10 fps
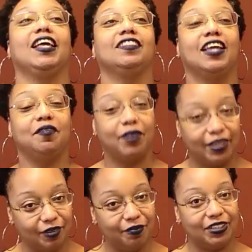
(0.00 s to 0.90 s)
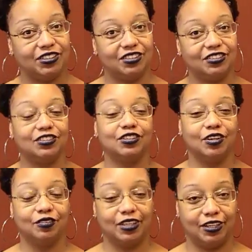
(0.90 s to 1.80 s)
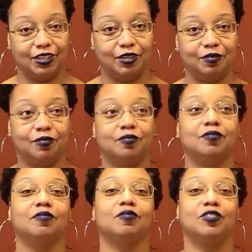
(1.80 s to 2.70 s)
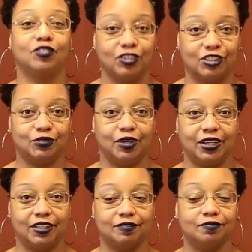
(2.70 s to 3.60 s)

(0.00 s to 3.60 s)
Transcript: And they make it a mission to go get him before his wedding.